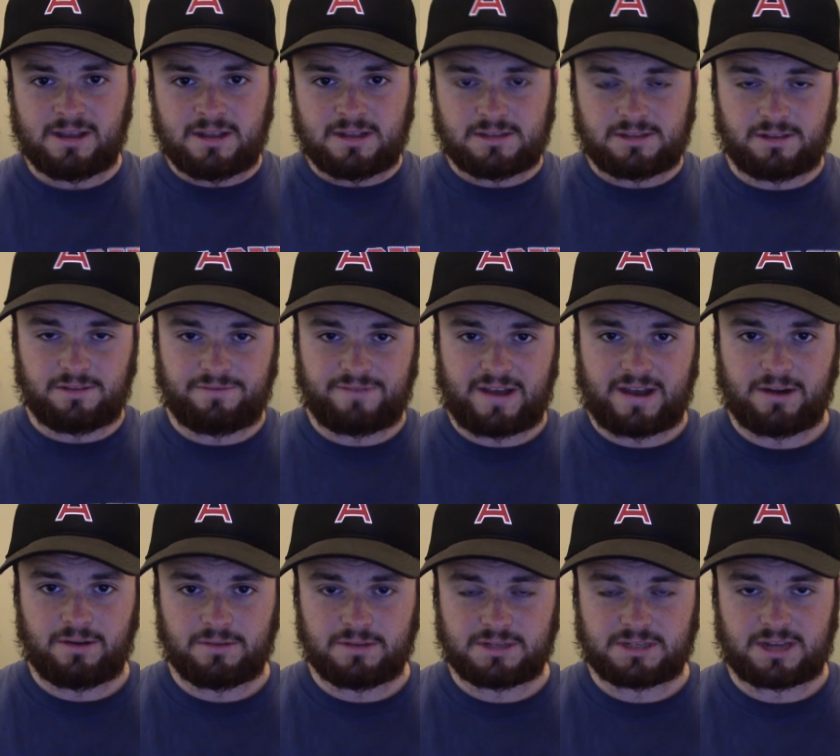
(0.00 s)
So the
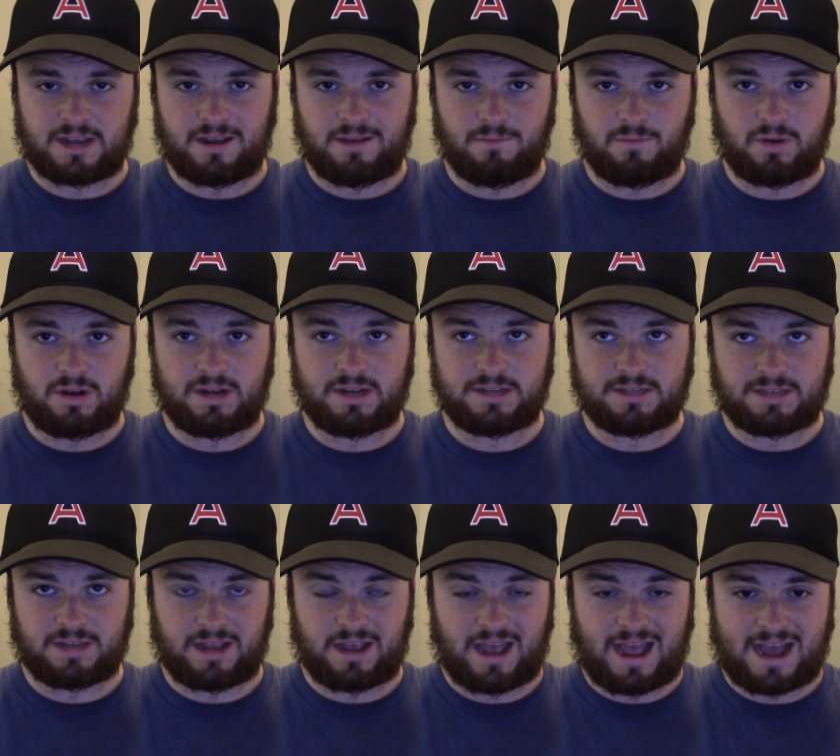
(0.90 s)
final in this game
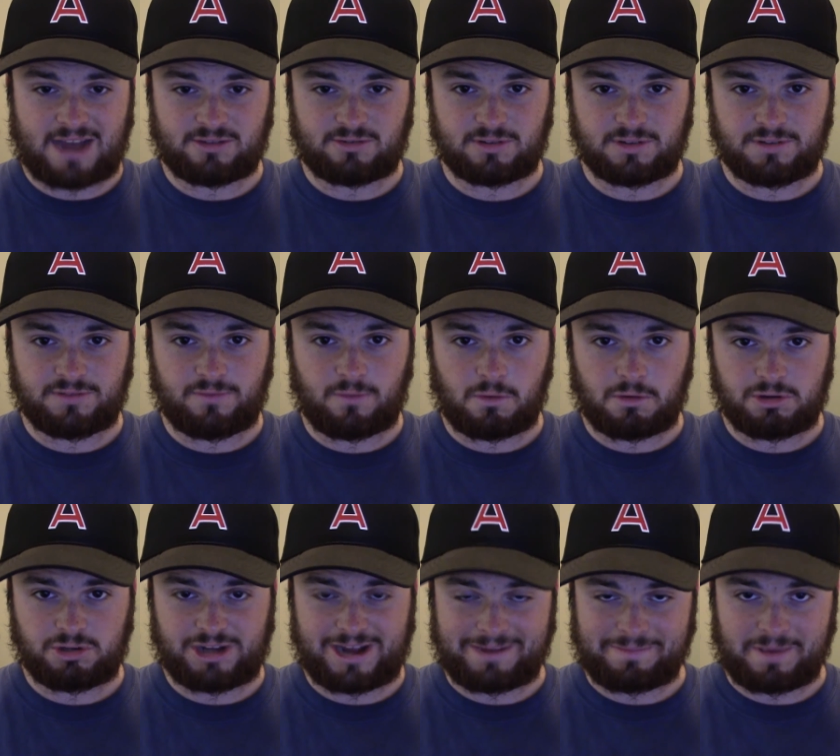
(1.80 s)
was Astros
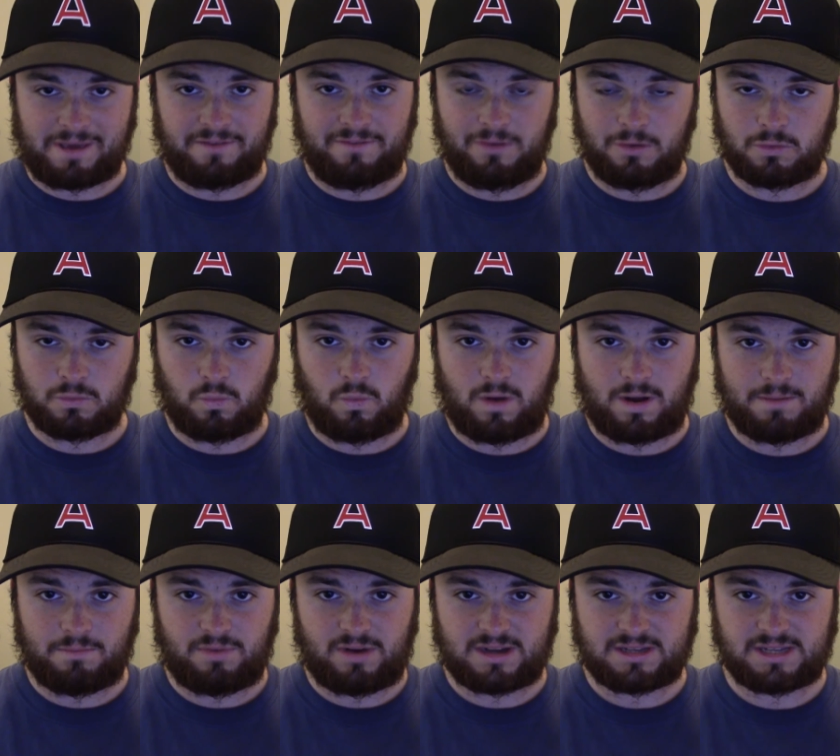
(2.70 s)
4, Jack Mayfield
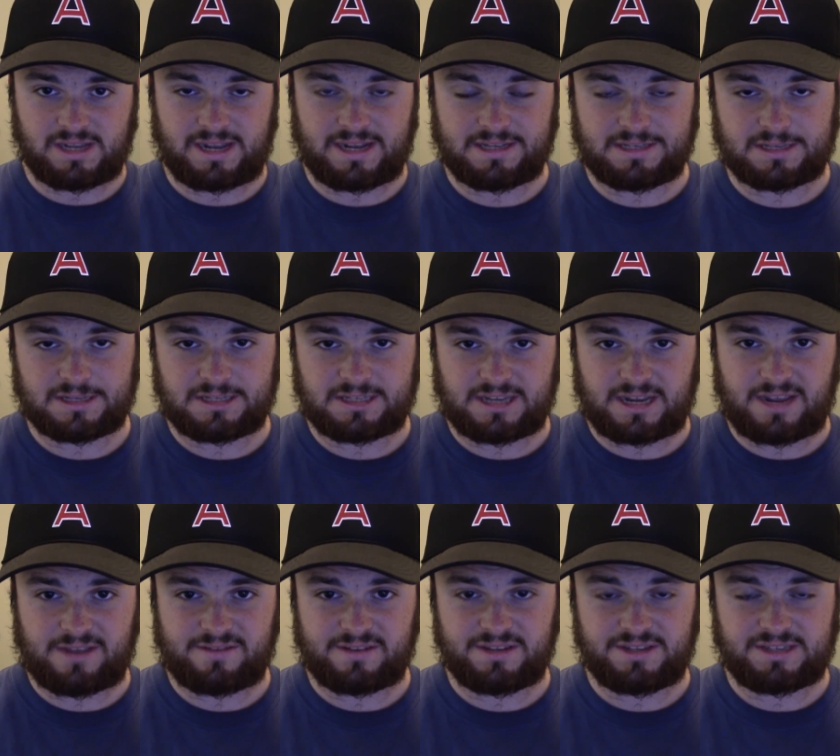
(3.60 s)
1. Pressly gets the
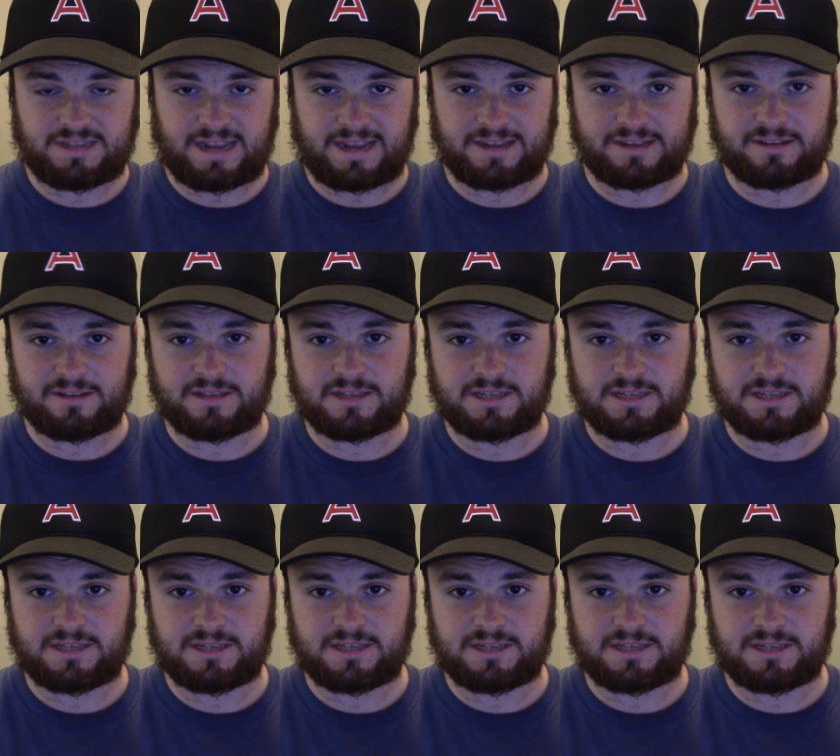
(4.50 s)
save, his second of the